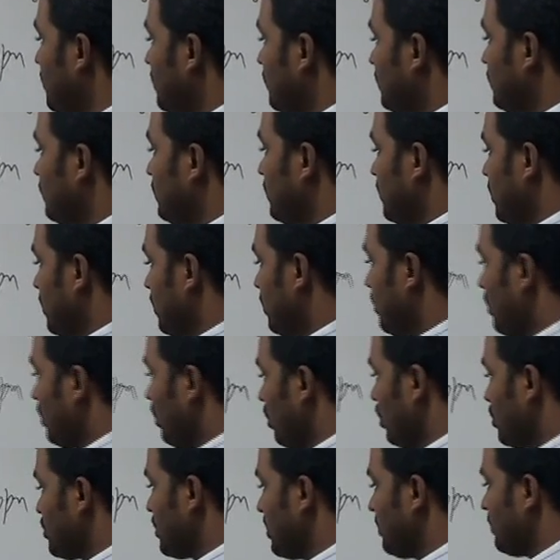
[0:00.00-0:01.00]
the
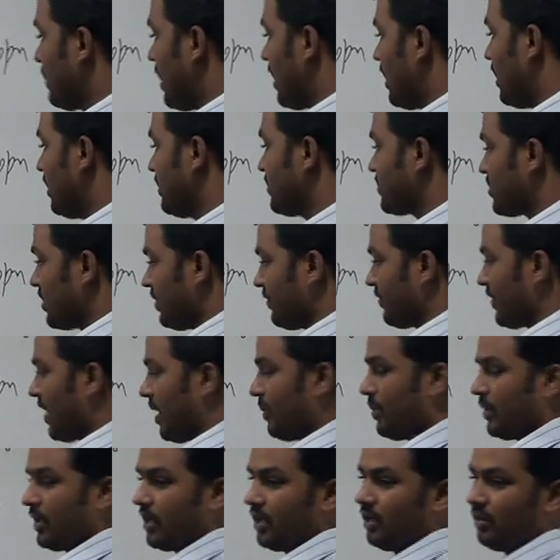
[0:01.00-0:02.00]
closing balance of
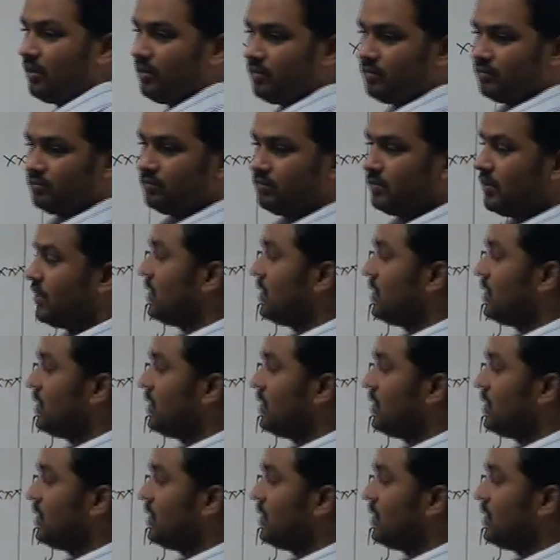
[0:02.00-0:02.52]
capital.